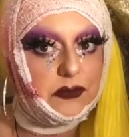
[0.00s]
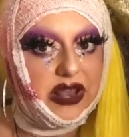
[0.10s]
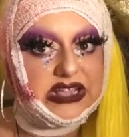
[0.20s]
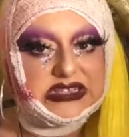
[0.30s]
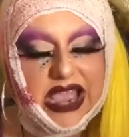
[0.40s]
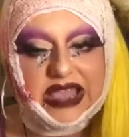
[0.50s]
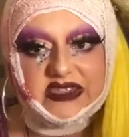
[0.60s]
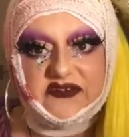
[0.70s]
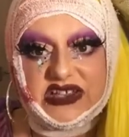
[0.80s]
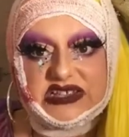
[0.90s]
place at the
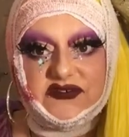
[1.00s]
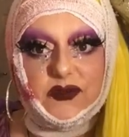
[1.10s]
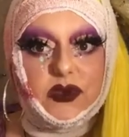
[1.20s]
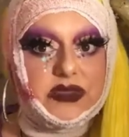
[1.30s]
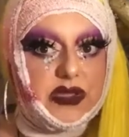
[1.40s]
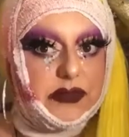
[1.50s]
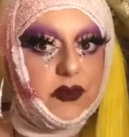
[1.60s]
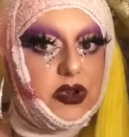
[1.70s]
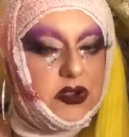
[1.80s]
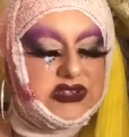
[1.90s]
festival with
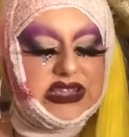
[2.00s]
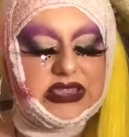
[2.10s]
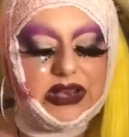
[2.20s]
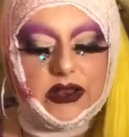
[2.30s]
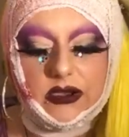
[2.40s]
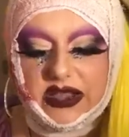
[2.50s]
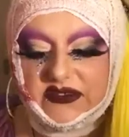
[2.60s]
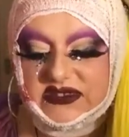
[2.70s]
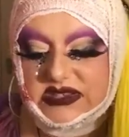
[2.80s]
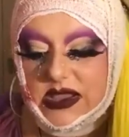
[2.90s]
people losing their
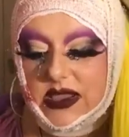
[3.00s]
lives.